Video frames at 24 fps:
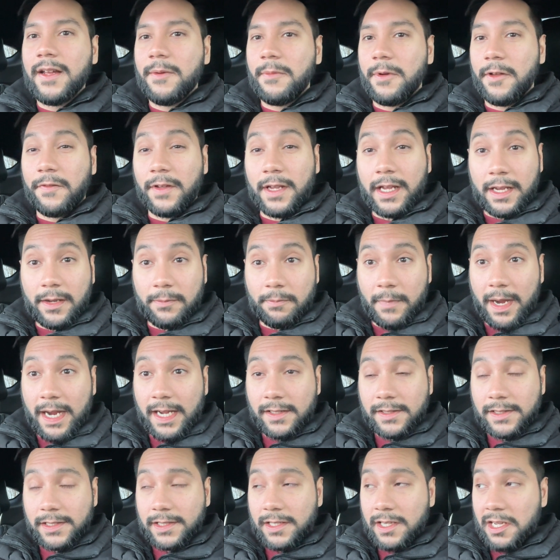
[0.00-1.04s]
But if you get
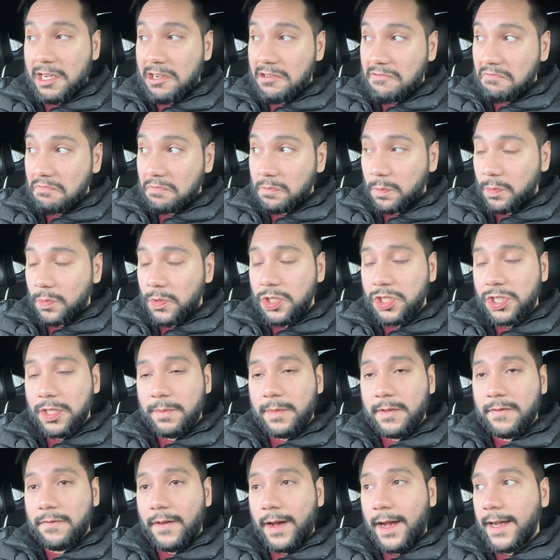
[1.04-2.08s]
mild snow, you should
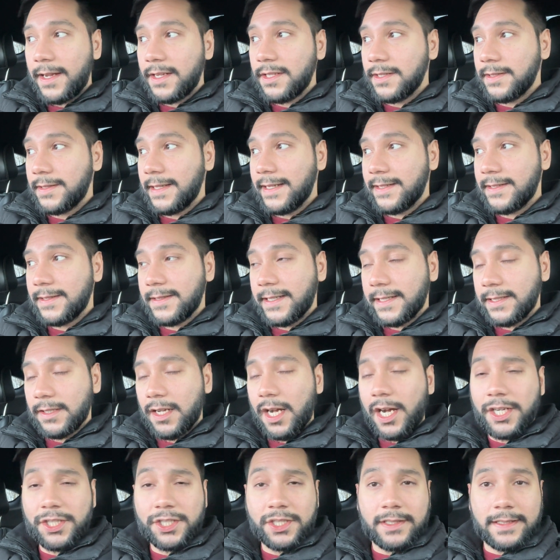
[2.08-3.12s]
be fine. Just exercise
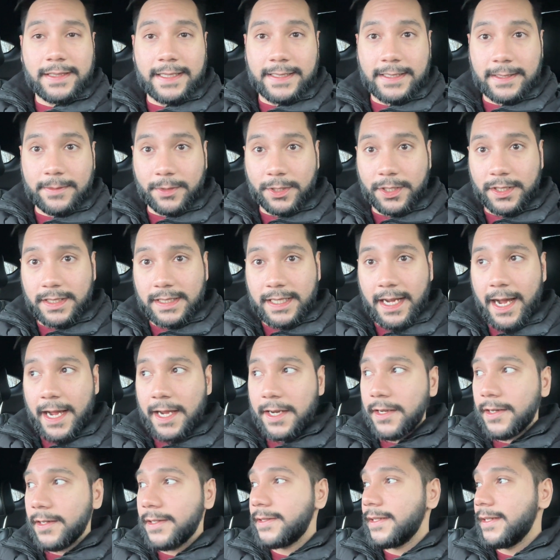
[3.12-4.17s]
caution, get some good
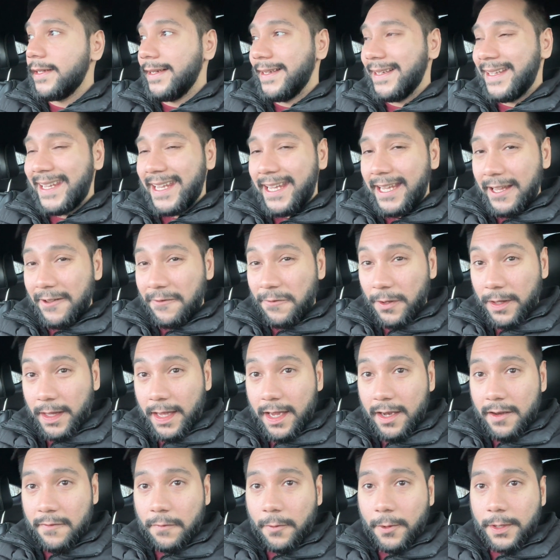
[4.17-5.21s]
tires. If you
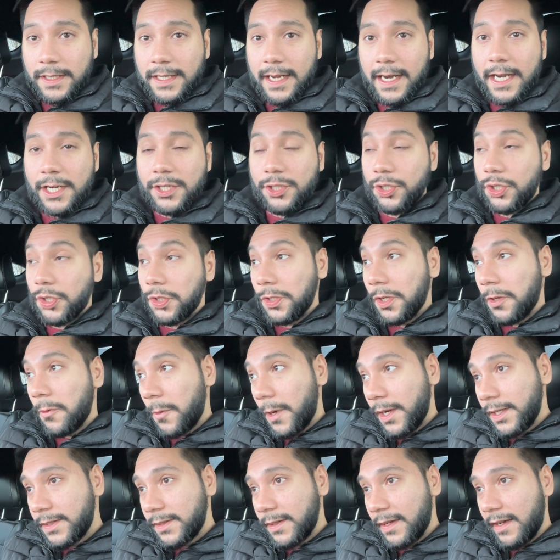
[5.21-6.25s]
can't afford tires or you don't
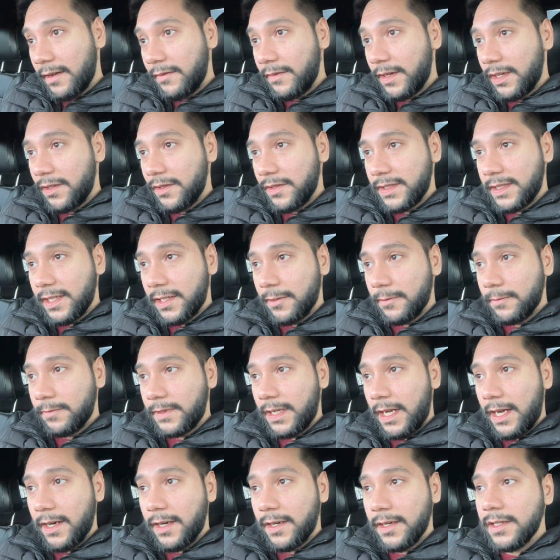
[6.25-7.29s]
want to have another set of
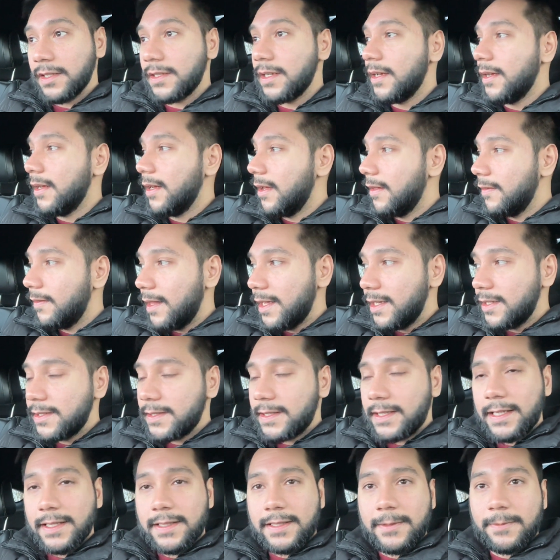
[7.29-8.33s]
tires, then
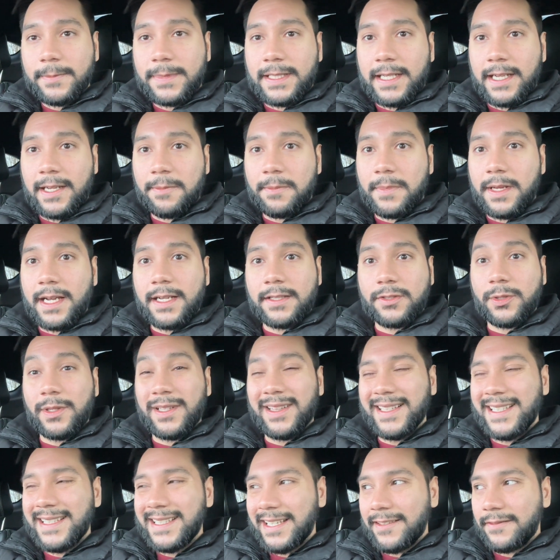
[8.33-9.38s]
just get some sandbags to
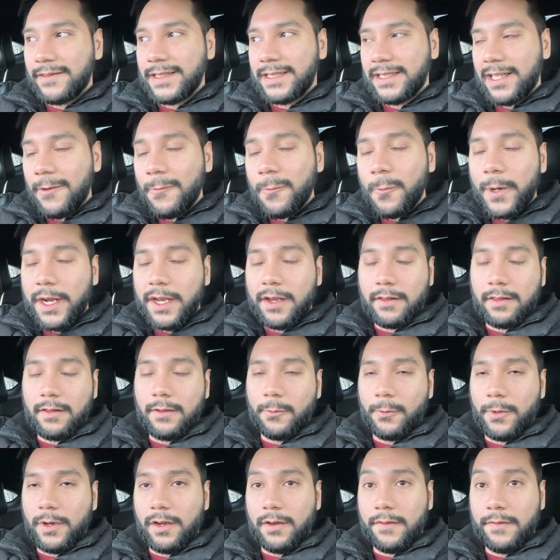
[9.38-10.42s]
at least have some weight on the
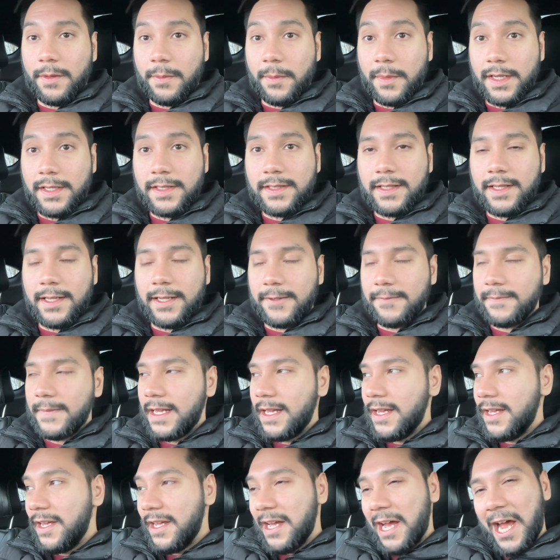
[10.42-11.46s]
rear of the
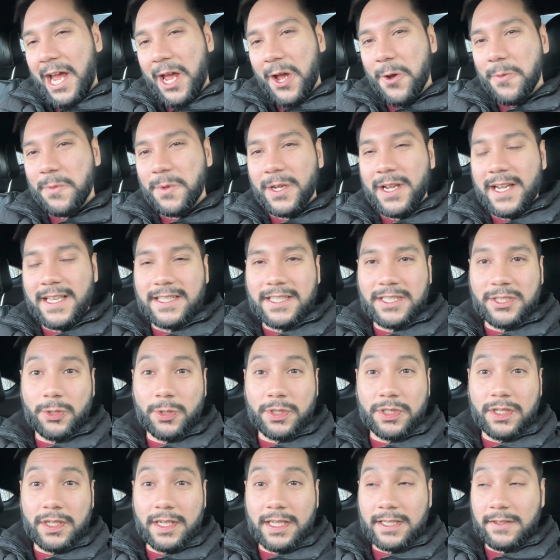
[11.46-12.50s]
Mustang. I hope you guys
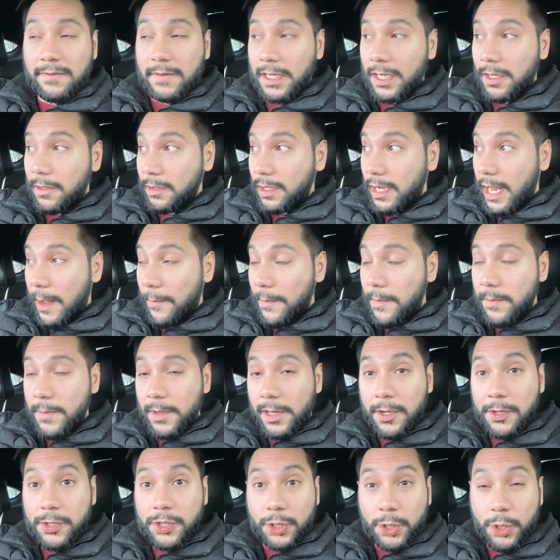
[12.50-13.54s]
enjoyed today's video. Comment
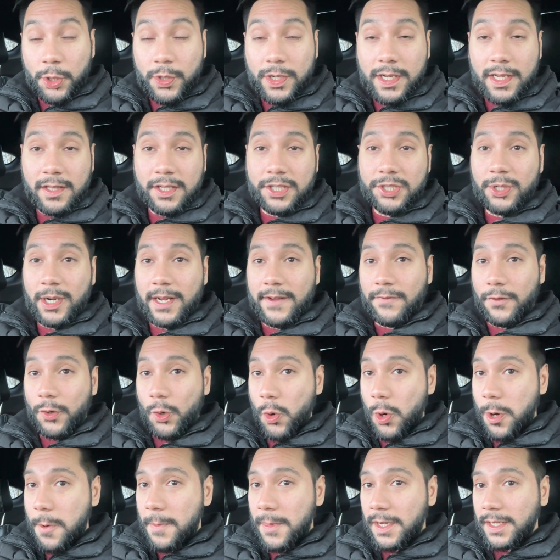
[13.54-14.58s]
below, do you daily drive
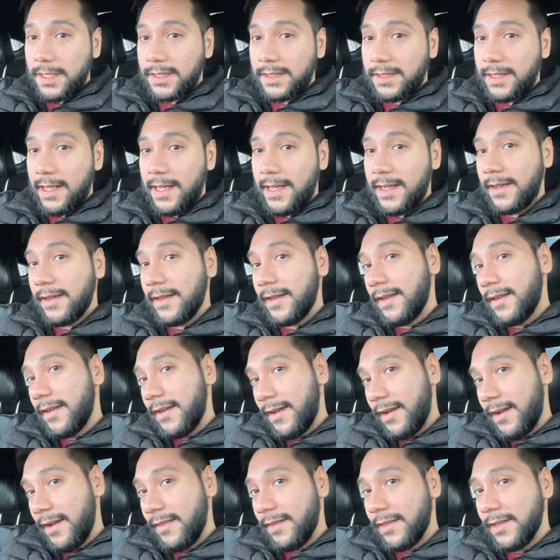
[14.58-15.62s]
your
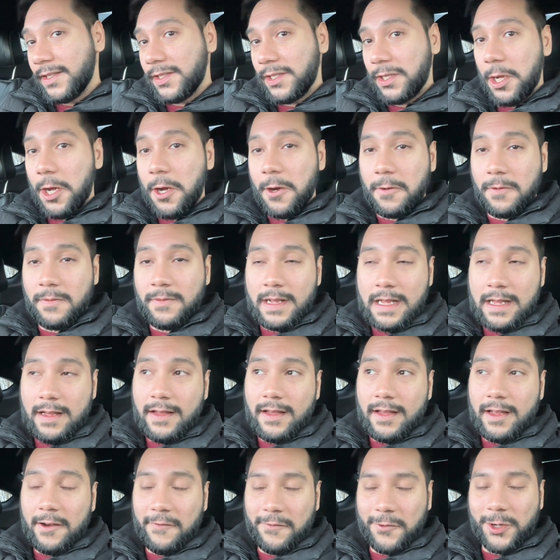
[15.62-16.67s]
Mustang in the snow?
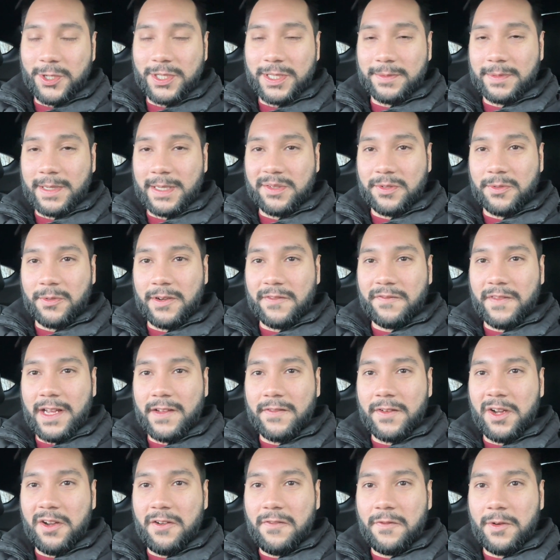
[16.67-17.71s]
And of course, subscribe to Red
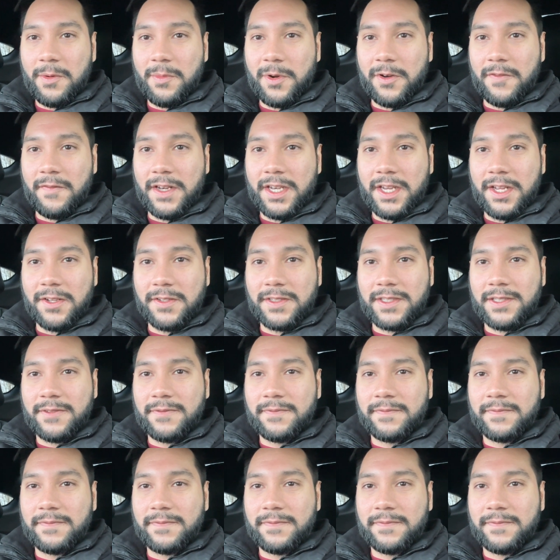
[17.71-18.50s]
50 for more videos.